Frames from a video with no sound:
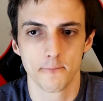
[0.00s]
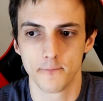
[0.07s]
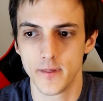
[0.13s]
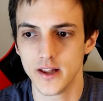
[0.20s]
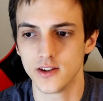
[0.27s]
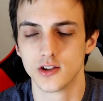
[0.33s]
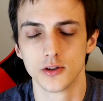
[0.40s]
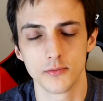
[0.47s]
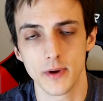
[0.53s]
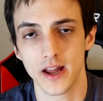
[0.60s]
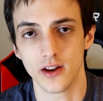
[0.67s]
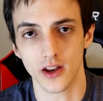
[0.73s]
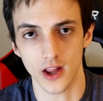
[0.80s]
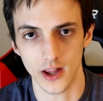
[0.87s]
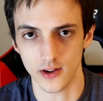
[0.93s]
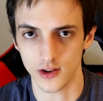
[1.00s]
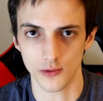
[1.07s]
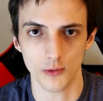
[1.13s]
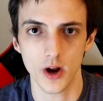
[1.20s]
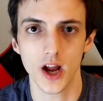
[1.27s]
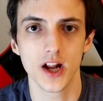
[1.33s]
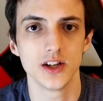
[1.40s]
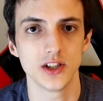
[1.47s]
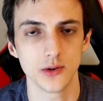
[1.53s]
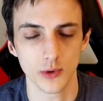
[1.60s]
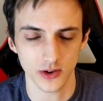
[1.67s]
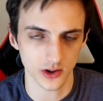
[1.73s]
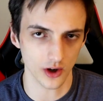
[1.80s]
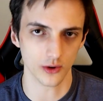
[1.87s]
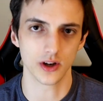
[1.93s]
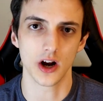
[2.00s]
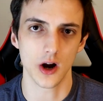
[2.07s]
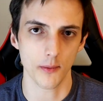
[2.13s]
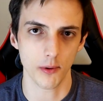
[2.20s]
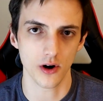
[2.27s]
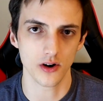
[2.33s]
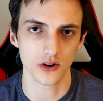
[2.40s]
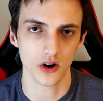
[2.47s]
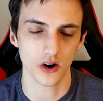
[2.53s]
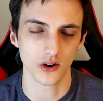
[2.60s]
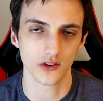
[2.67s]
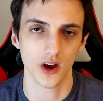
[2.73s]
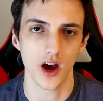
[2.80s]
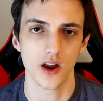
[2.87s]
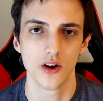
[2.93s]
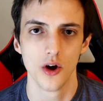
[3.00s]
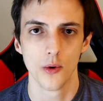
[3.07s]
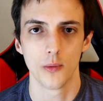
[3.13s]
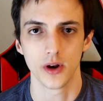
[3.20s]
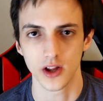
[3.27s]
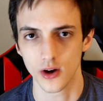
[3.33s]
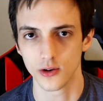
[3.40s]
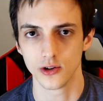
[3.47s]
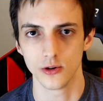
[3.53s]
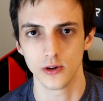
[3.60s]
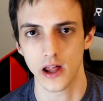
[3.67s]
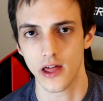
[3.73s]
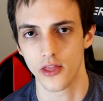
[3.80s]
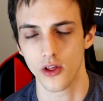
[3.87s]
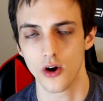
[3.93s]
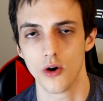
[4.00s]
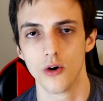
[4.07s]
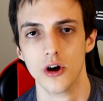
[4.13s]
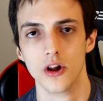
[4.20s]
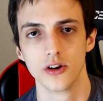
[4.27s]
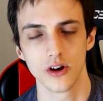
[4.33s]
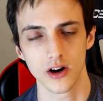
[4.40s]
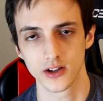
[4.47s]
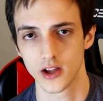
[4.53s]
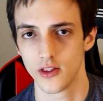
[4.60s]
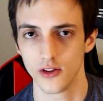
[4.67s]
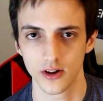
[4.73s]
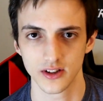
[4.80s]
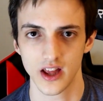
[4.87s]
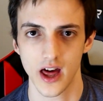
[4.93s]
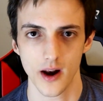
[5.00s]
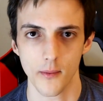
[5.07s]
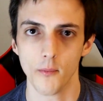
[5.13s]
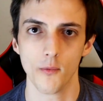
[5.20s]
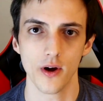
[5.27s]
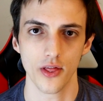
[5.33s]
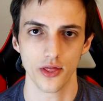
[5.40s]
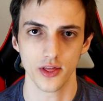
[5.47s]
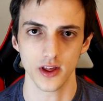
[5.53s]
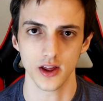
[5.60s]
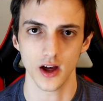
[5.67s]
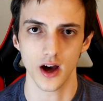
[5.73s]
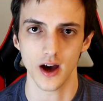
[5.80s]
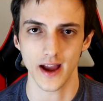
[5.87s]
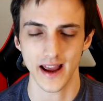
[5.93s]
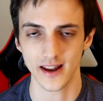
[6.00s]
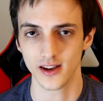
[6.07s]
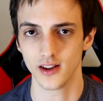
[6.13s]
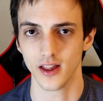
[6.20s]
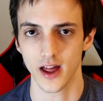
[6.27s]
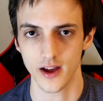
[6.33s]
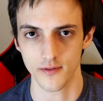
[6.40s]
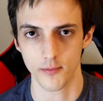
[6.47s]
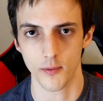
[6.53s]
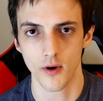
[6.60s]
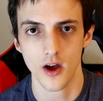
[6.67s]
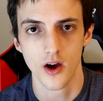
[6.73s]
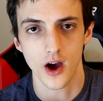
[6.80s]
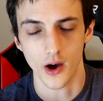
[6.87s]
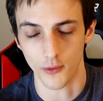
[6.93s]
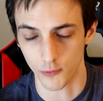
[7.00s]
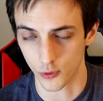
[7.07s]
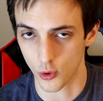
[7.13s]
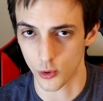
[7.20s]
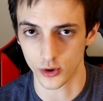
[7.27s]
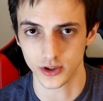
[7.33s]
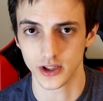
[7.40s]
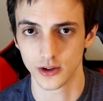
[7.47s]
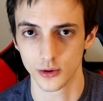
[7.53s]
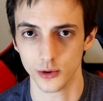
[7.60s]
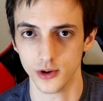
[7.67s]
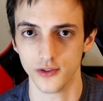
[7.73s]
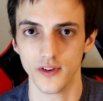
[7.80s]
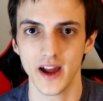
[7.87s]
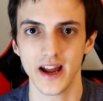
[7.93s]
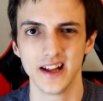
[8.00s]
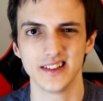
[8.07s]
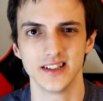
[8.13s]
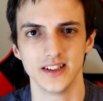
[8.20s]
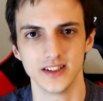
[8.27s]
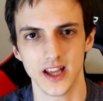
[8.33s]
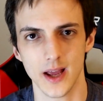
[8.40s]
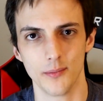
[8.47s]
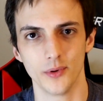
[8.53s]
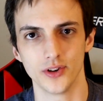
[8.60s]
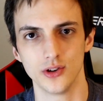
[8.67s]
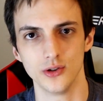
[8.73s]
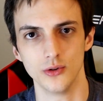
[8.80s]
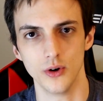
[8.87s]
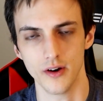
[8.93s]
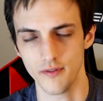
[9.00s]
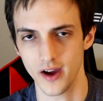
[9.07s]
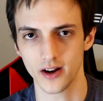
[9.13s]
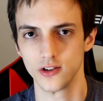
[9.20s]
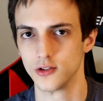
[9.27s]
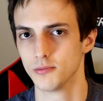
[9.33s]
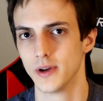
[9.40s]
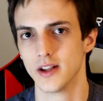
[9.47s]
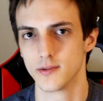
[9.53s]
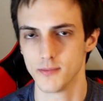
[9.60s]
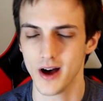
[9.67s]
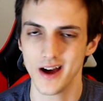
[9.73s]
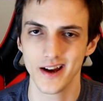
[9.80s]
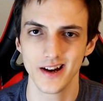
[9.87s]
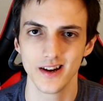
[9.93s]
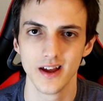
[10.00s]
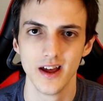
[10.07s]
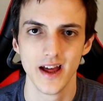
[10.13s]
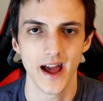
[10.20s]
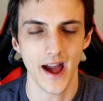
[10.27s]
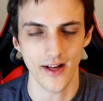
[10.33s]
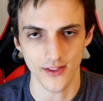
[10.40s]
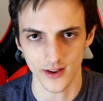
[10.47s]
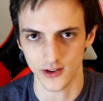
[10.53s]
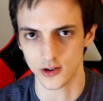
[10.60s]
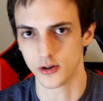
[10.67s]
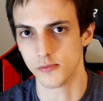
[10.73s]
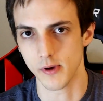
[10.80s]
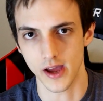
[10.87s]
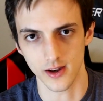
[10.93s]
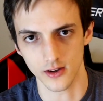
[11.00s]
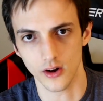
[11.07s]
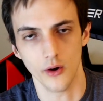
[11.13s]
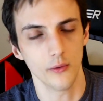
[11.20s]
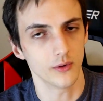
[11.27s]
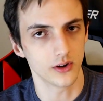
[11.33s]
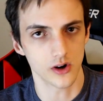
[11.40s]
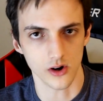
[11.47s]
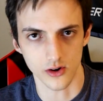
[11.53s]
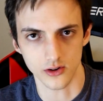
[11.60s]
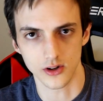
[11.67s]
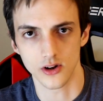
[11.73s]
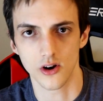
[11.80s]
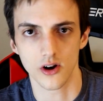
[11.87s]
Then Superman is enraged. He wants to go tear apart Darkseid. When he goes to do that, though, Darkseid looks at him with the anti-life coursing through his veins. He's able to affect Superman's mind, and then Superman, turns to